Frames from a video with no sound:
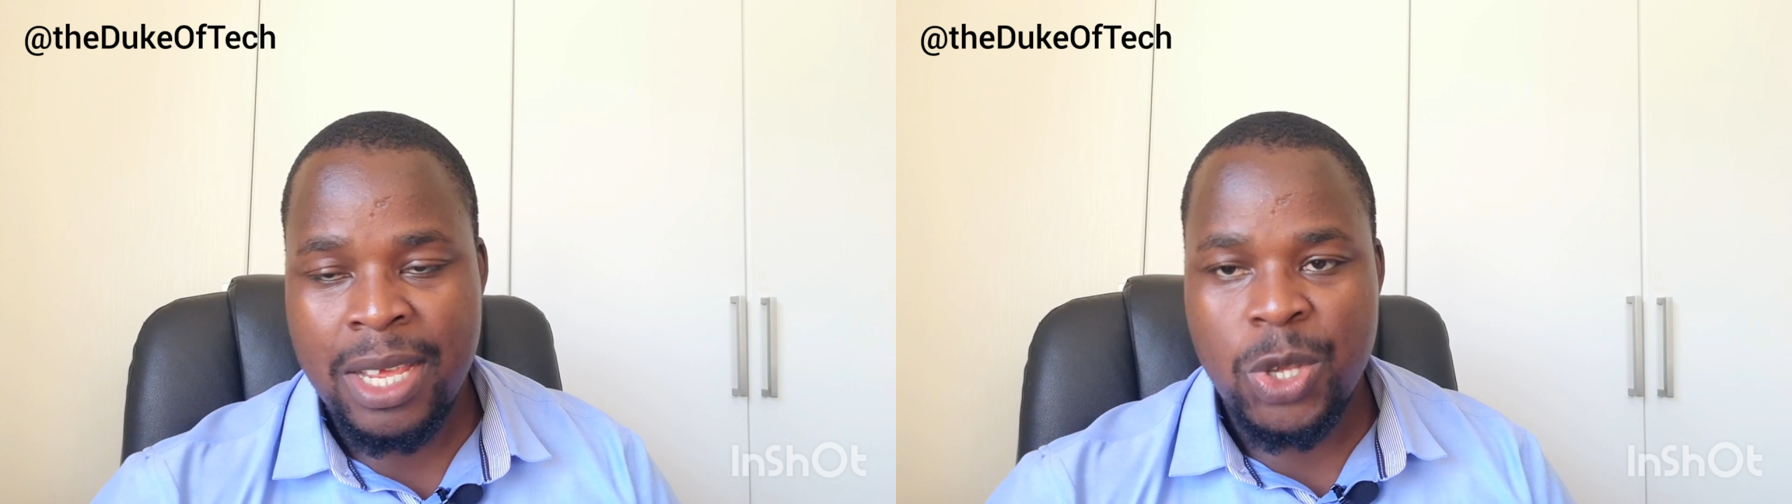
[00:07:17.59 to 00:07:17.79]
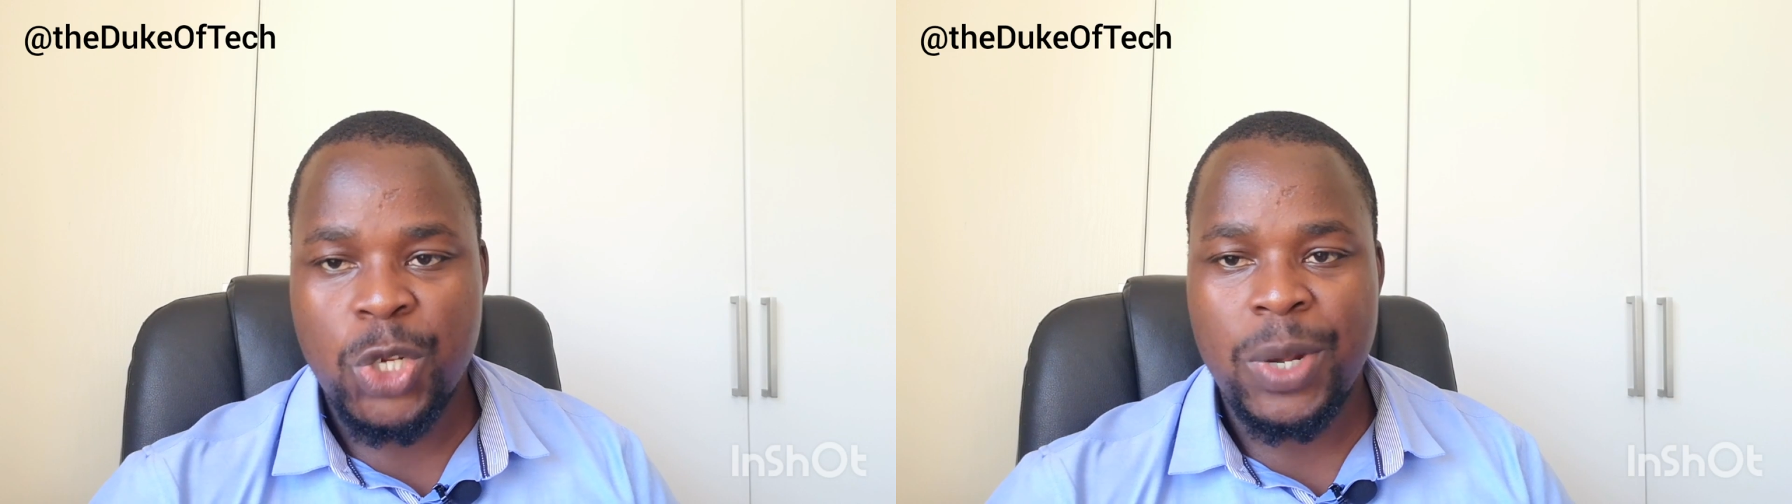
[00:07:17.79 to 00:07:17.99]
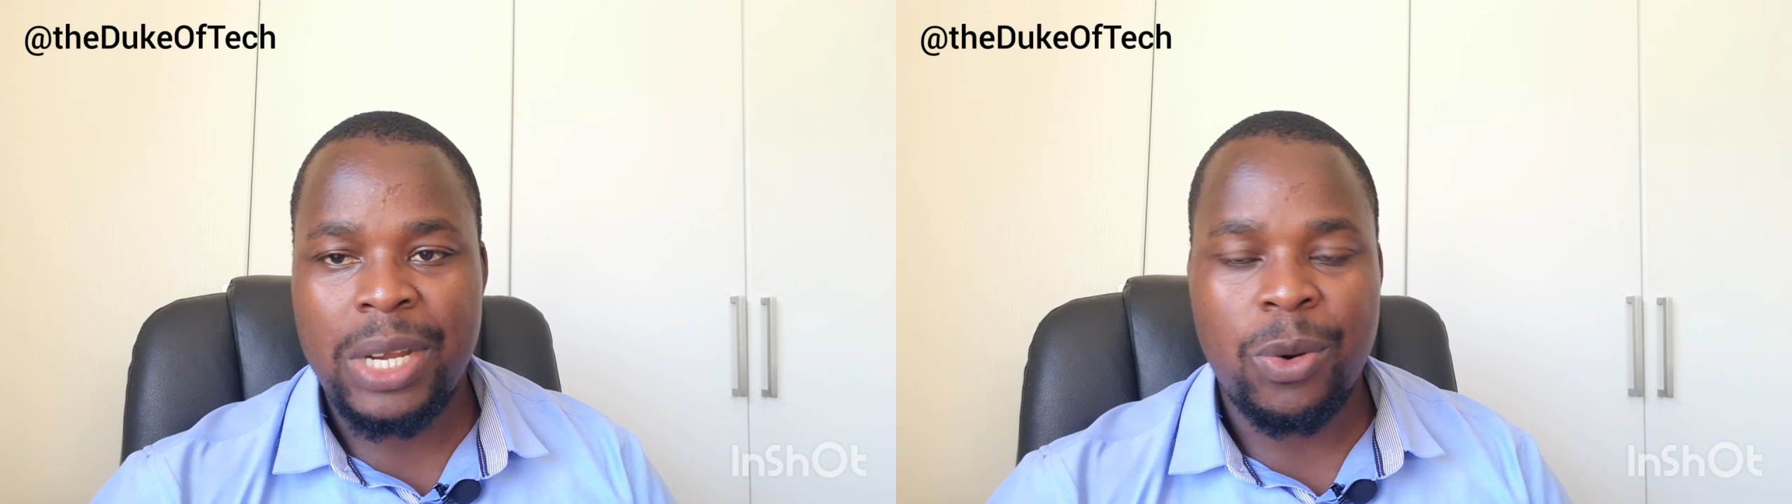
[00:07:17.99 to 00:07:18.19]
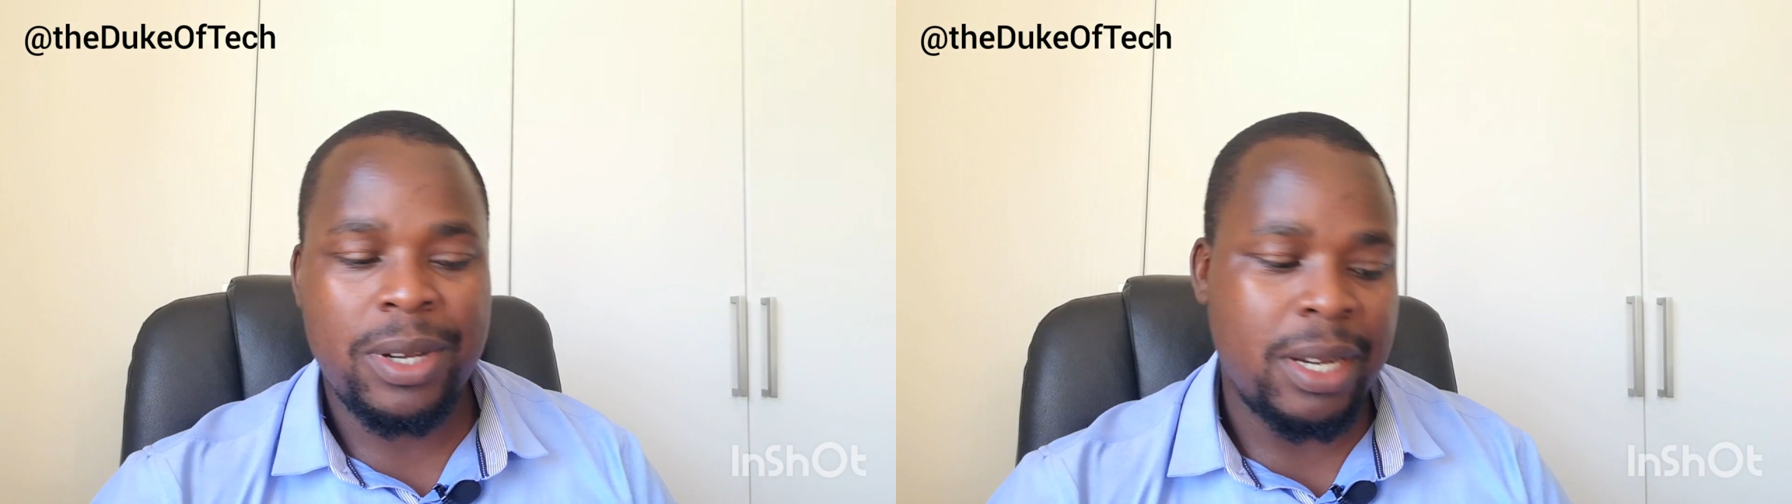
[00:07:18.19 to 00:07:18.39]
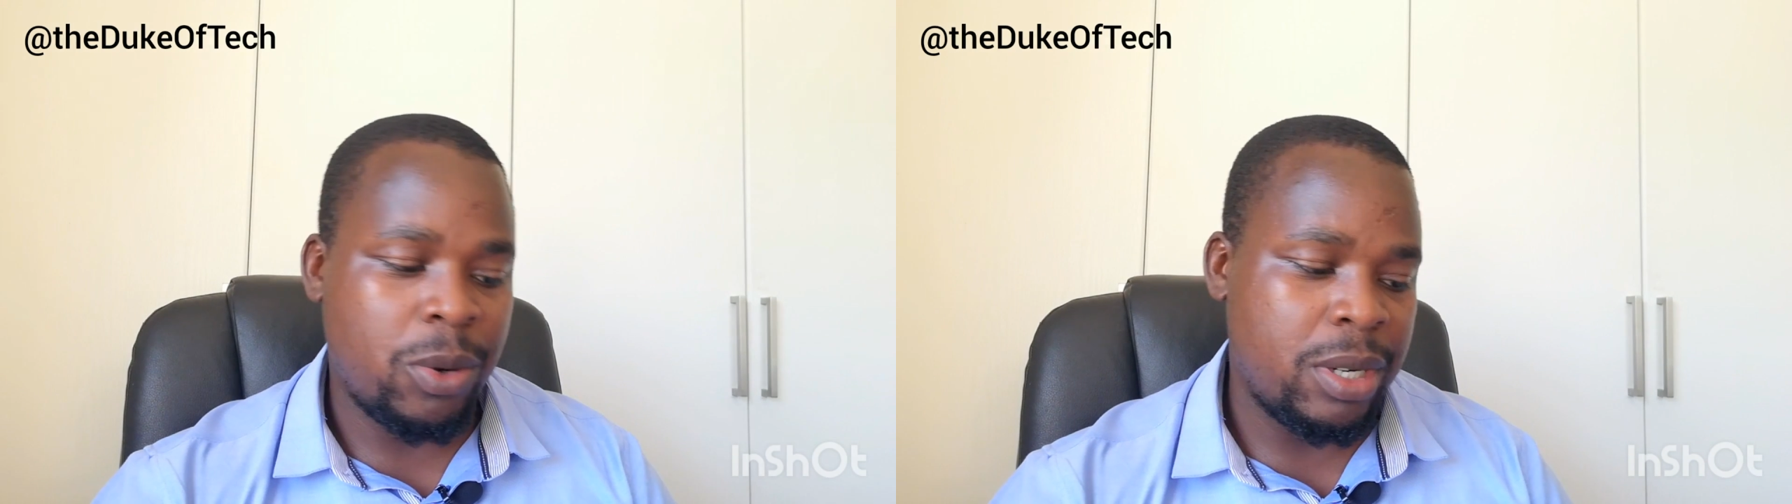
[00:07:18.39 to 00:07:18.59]
Usually
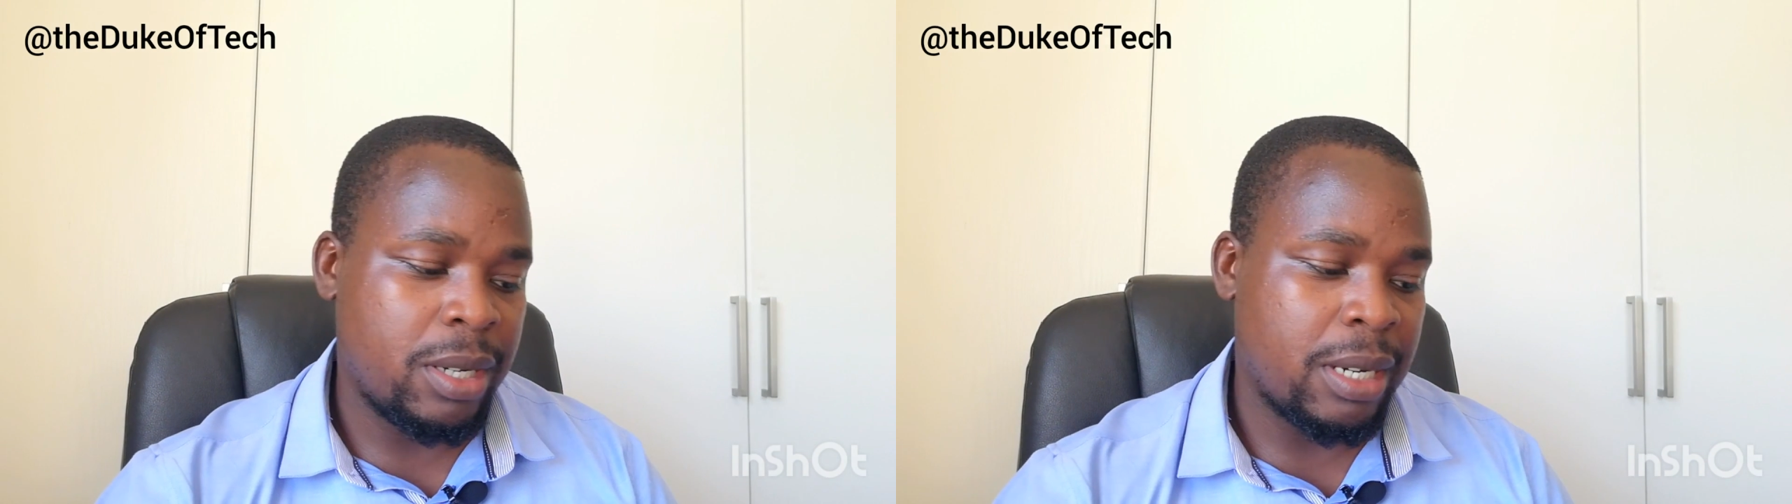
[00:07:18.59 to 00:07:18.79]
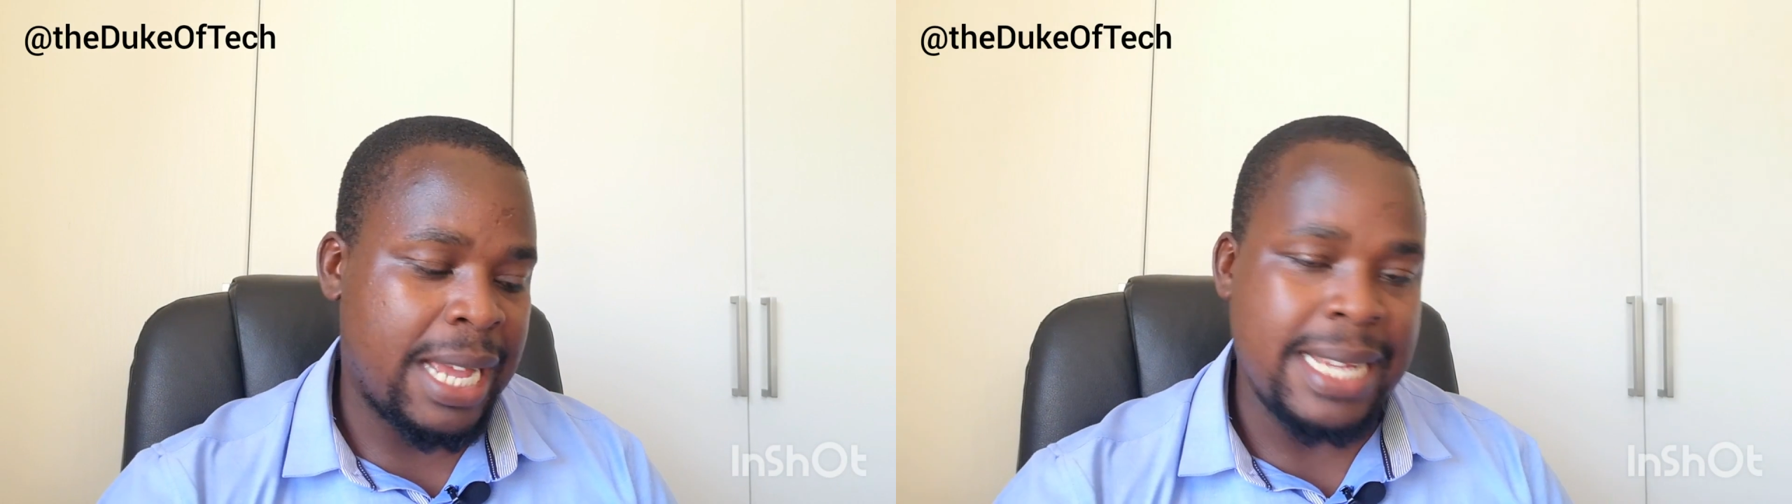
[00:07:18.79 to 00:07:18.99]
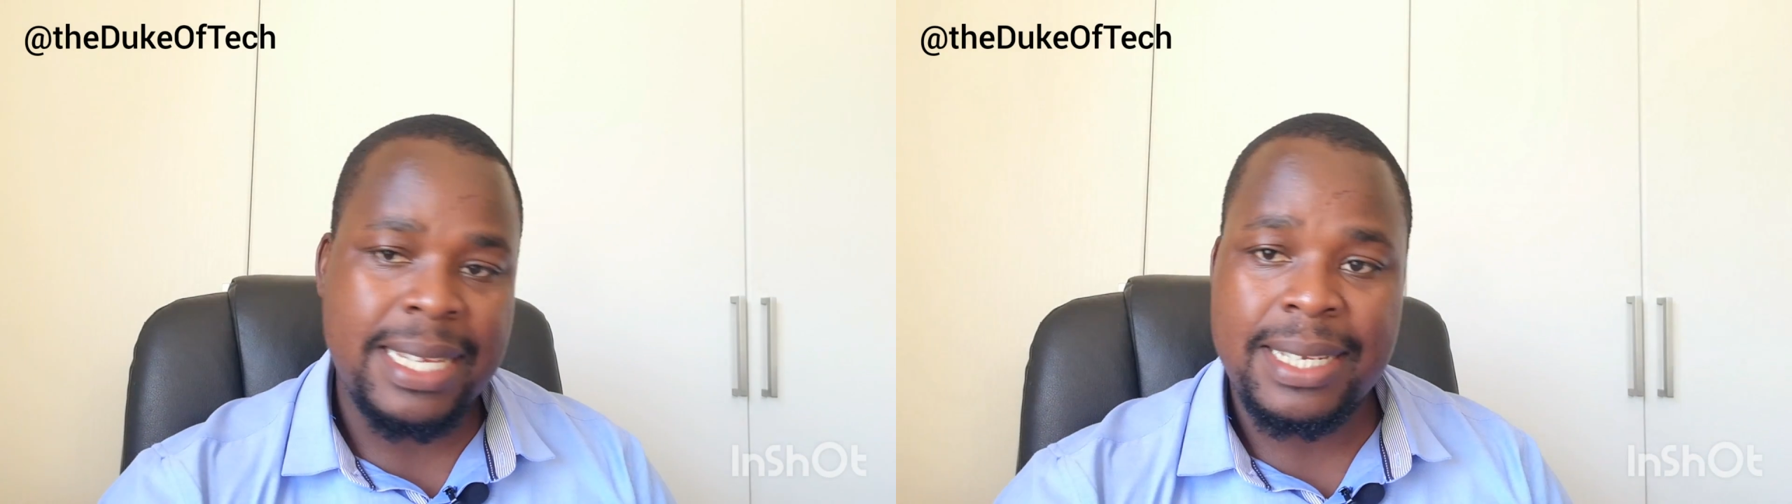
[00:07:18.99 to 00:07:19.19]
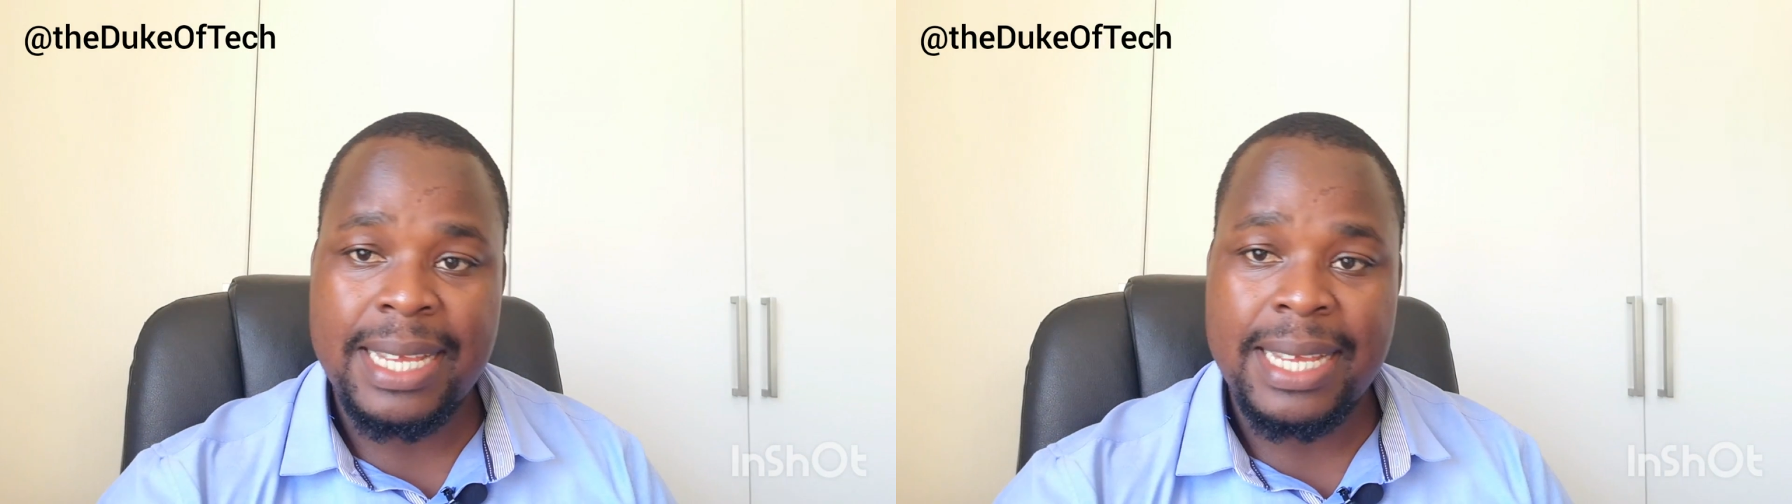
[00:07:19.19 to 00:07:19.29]
on gadgets